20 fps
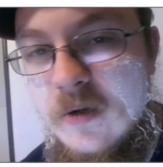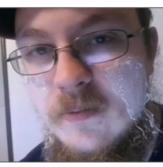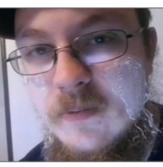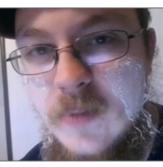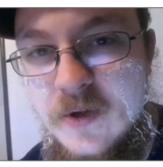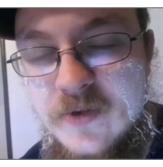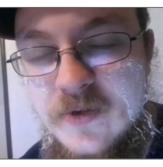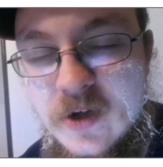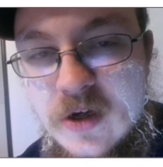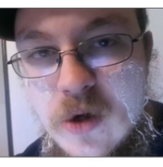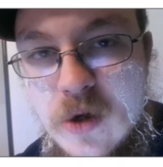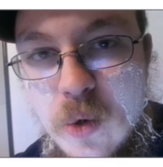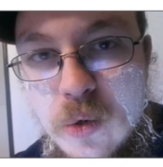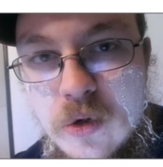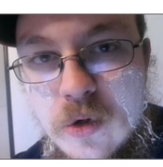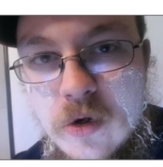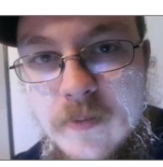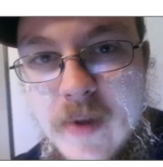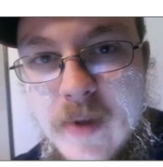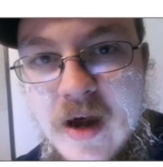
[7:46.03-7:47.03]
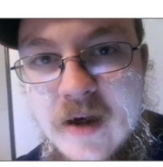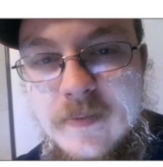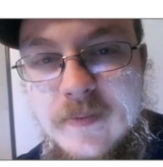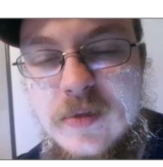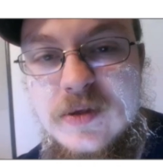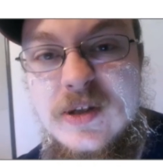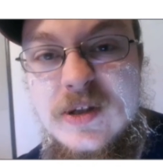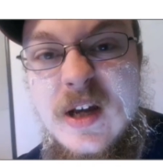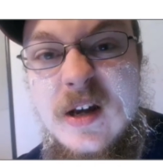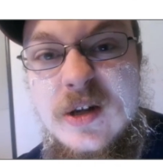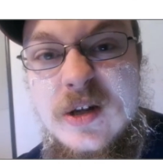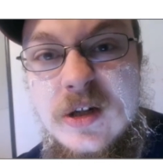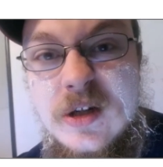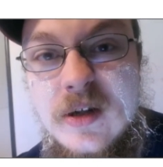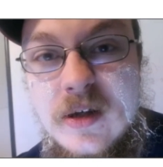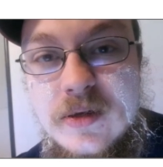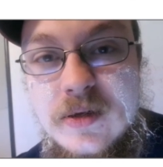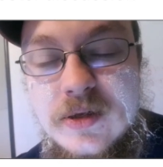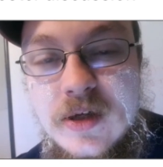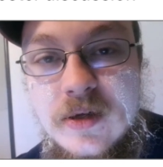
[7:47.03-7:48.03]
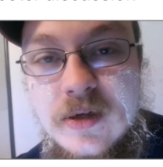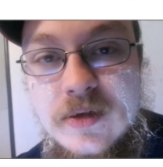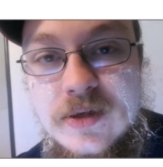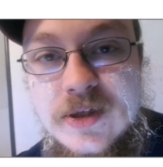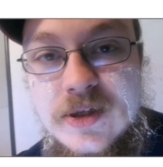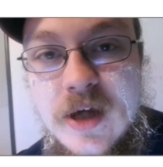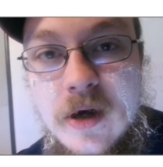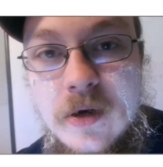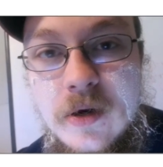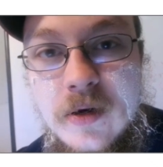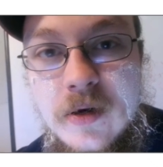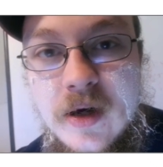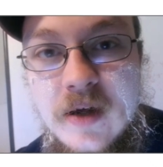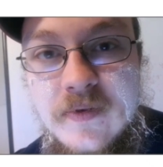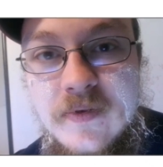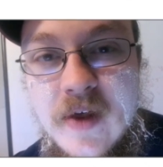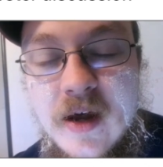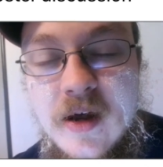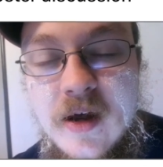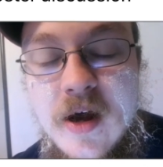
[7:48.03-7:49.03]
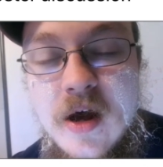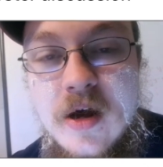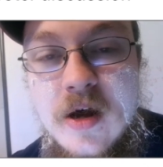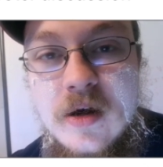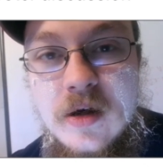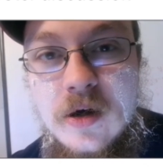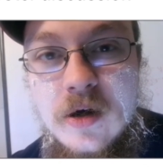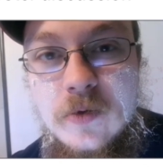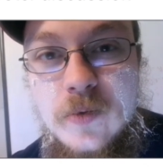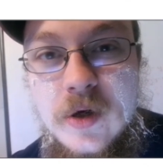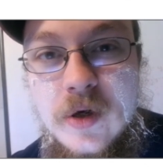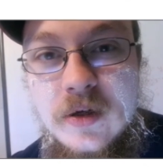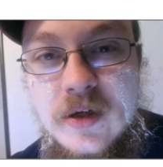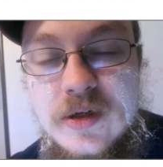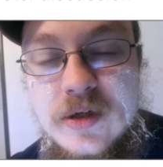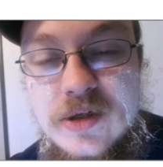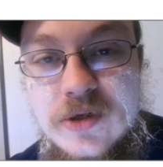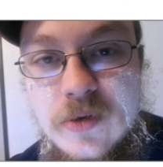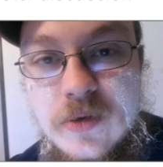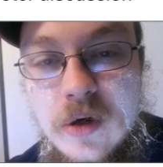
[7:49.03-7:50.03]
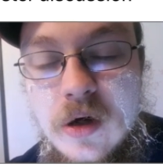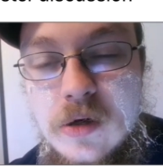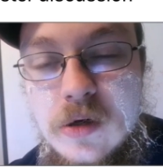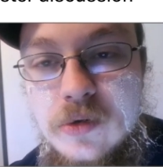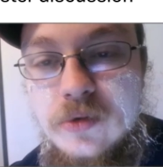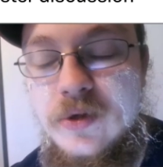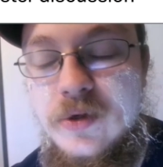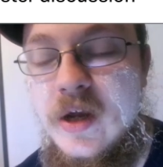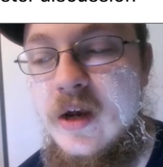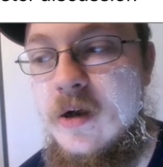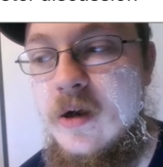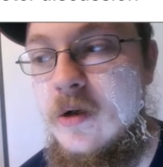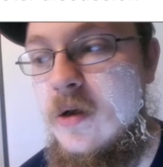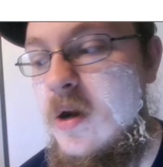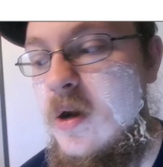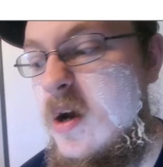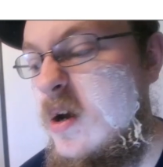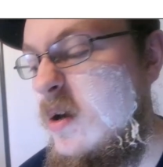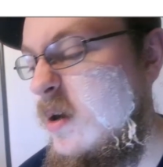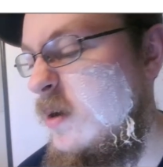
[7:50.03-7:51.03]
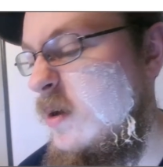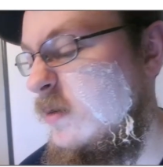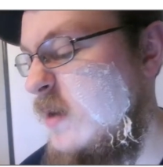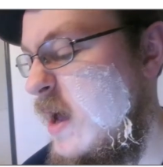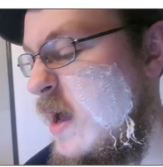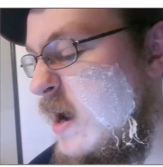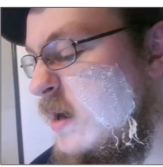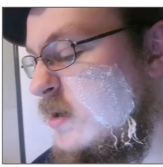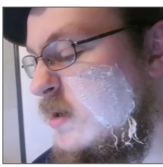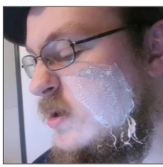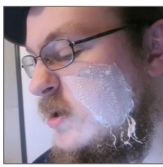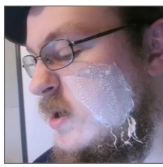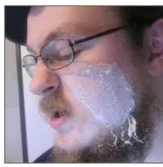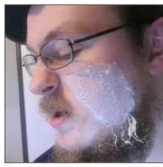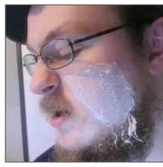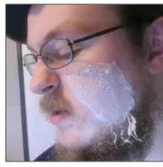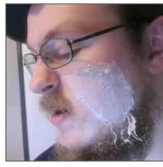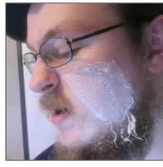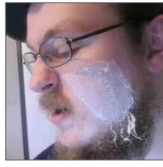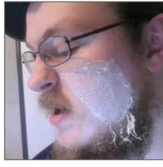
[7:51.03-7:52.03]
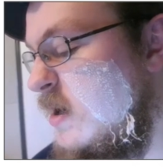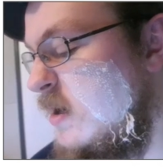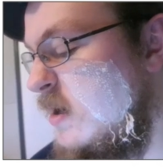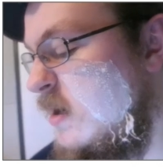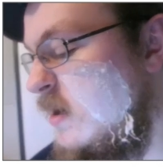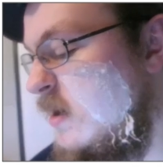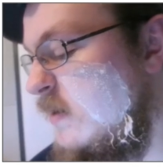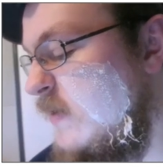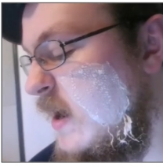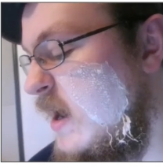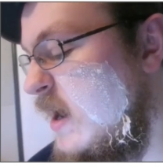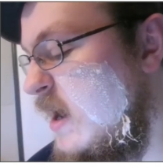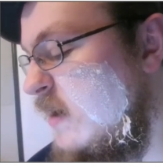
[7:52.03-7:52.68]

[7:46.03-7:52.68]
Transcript: But the cornerback position is concerning. They really struggled here last year, and they